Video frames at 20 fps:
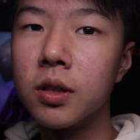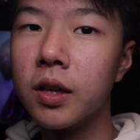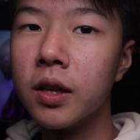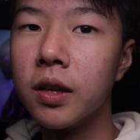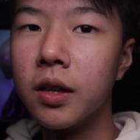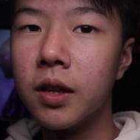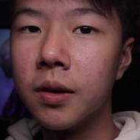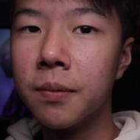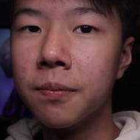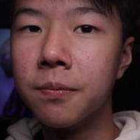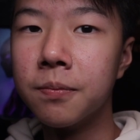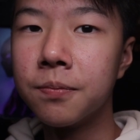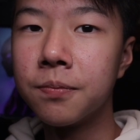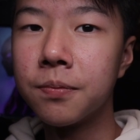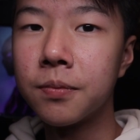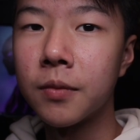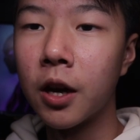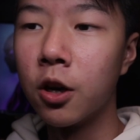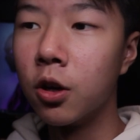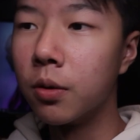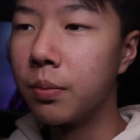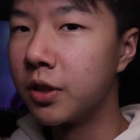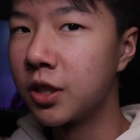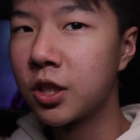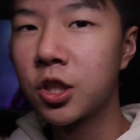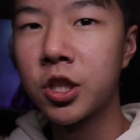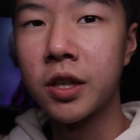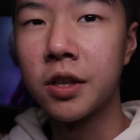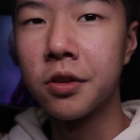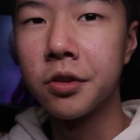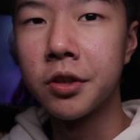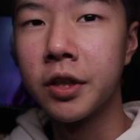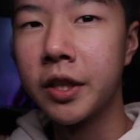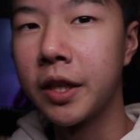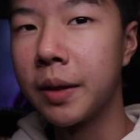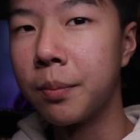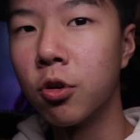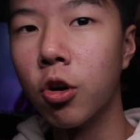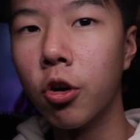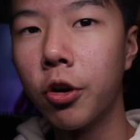and I hope this channel can
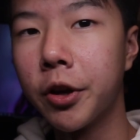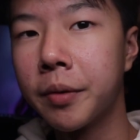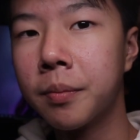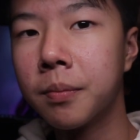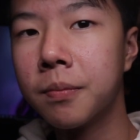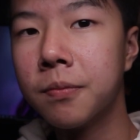keep growing.